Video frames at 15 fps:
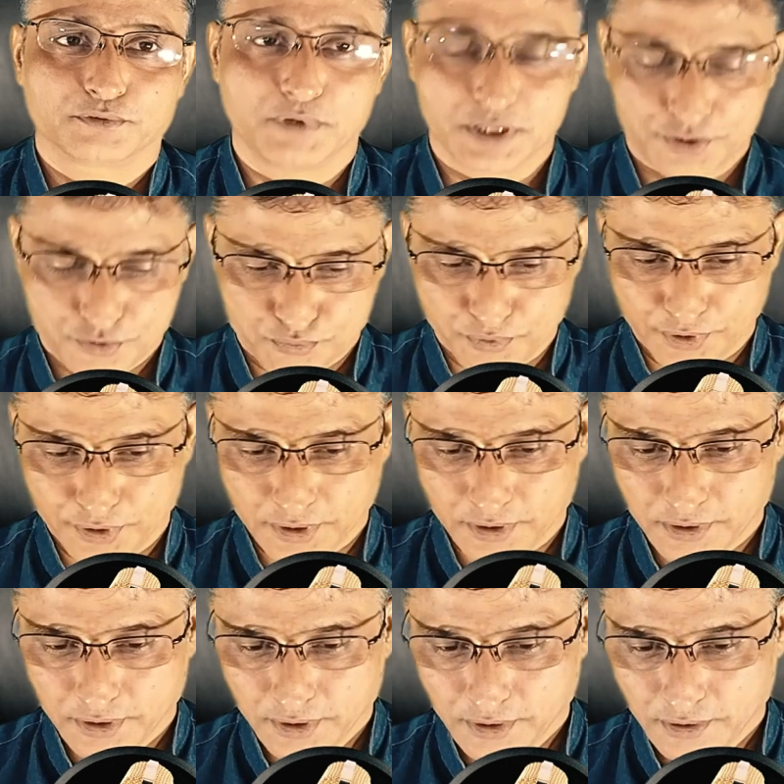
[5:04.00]
once we
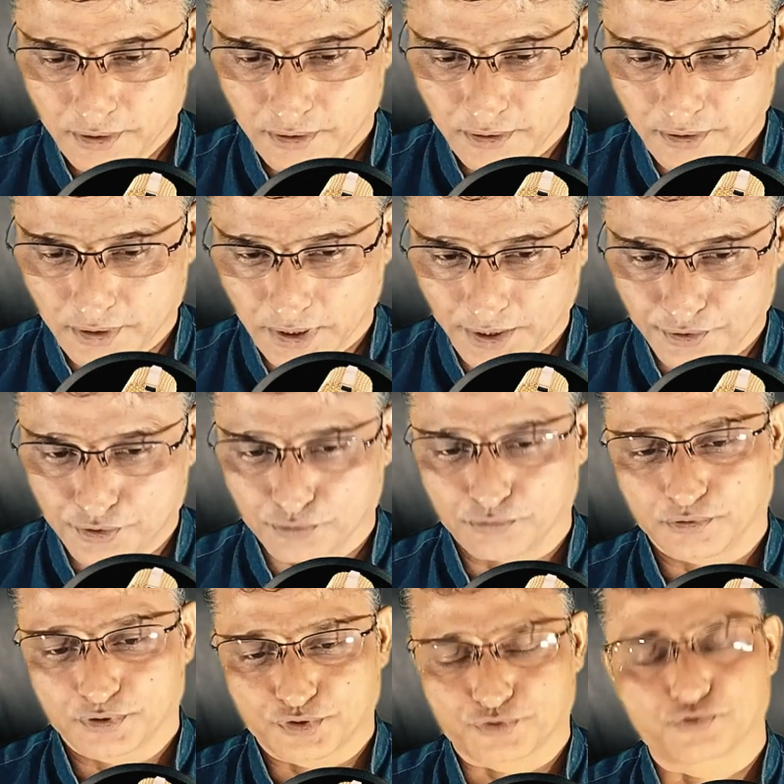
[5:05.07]
are into
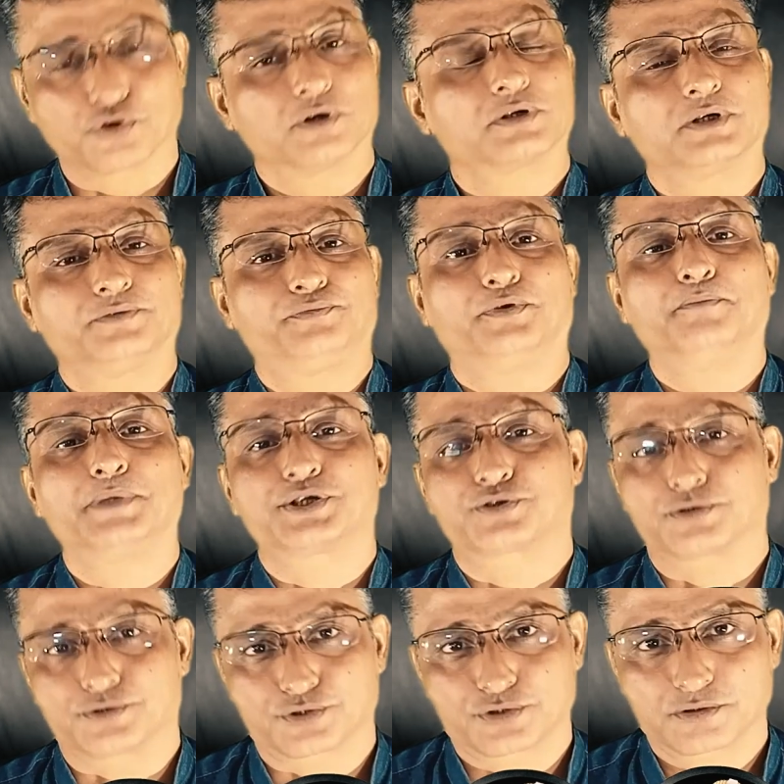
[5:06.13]
strong
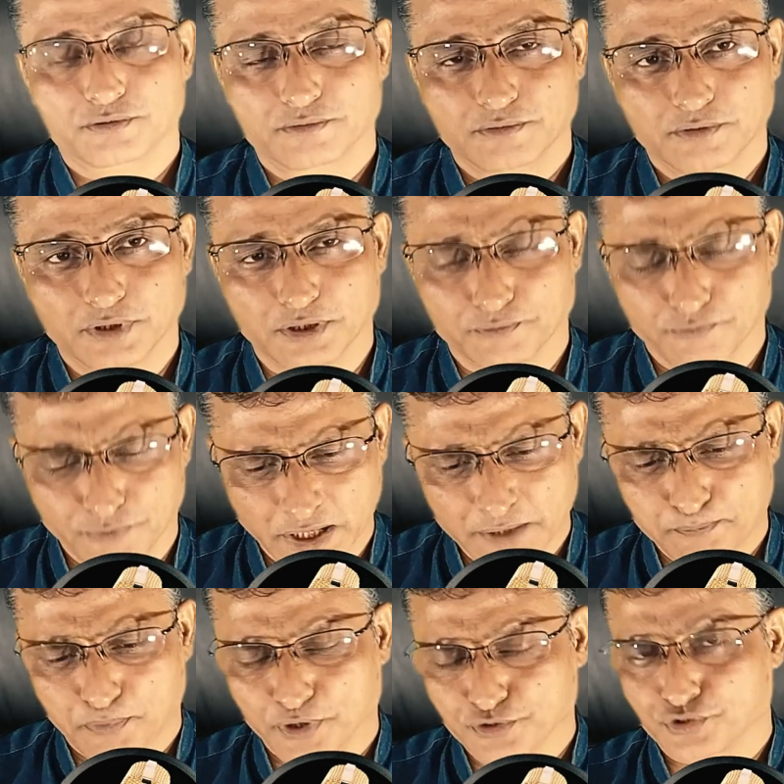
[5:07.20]
affirmations or
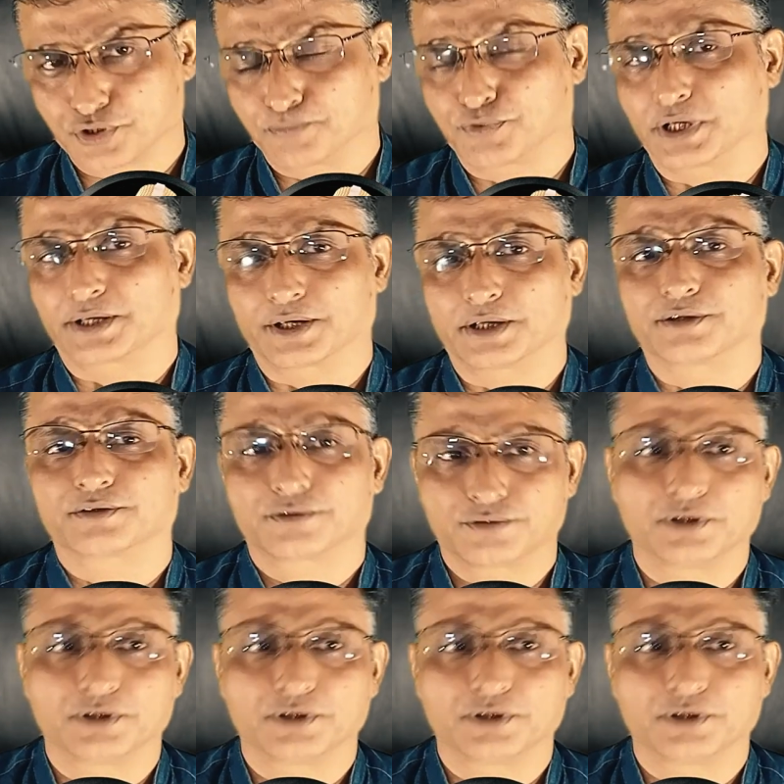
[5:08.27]
very positive thinking.